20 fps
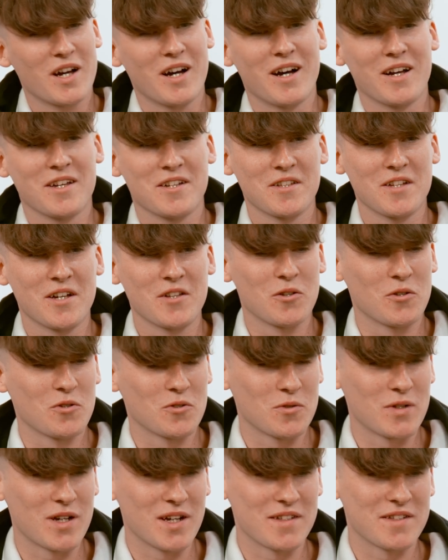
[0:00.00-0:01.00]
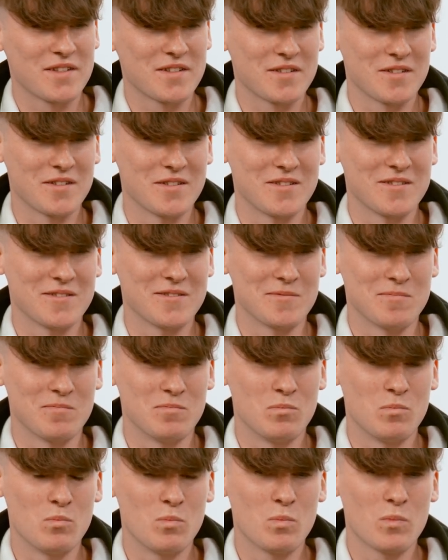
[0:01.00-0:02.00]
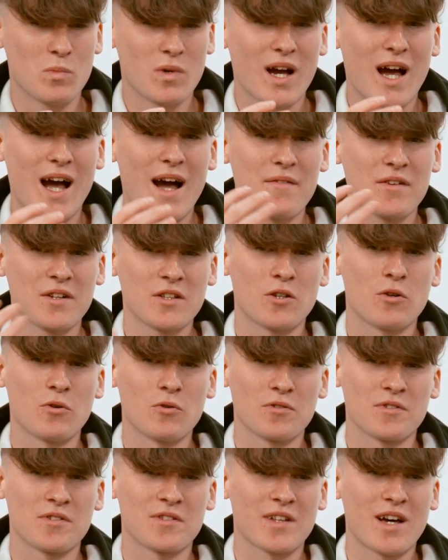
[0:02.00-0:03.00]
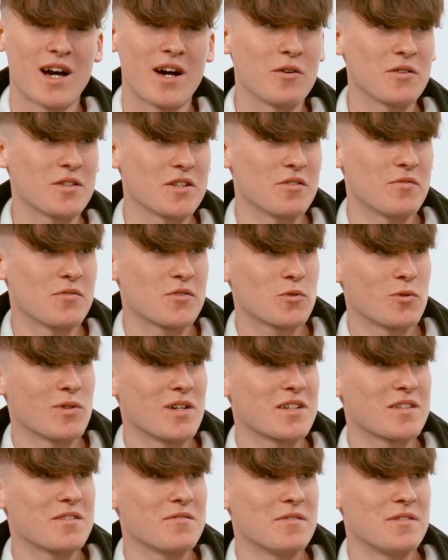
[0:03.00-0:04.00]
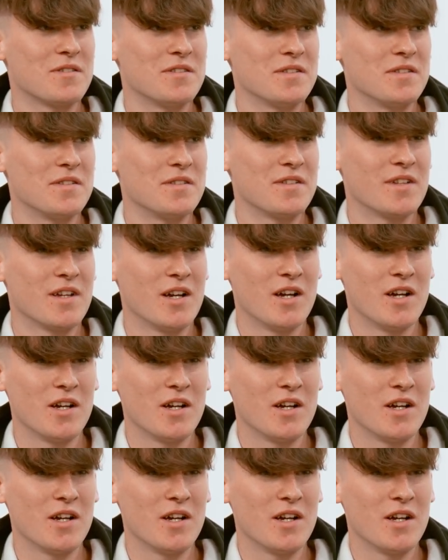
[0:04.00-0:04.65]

I can add on to that. Having those outside of school activities